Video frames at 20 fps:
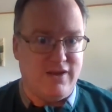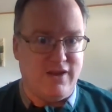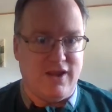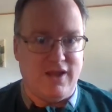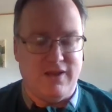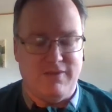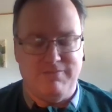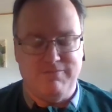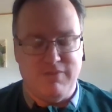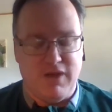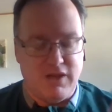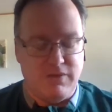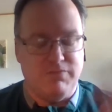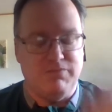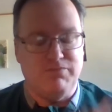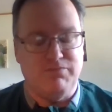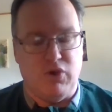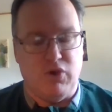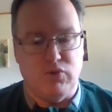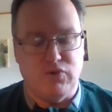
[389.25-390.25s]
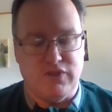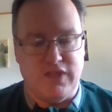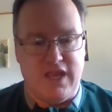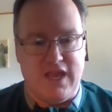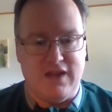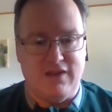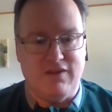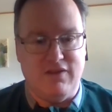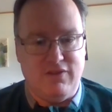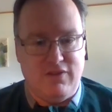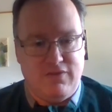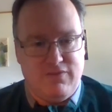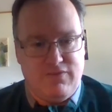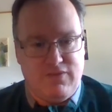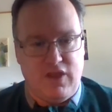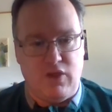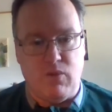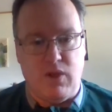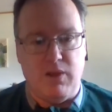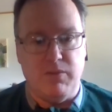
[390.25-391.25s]
and I might post that if
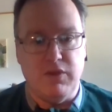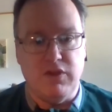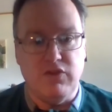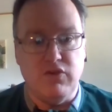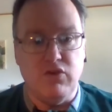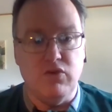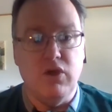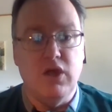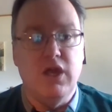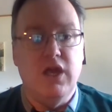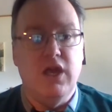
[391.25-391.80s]
they want me to.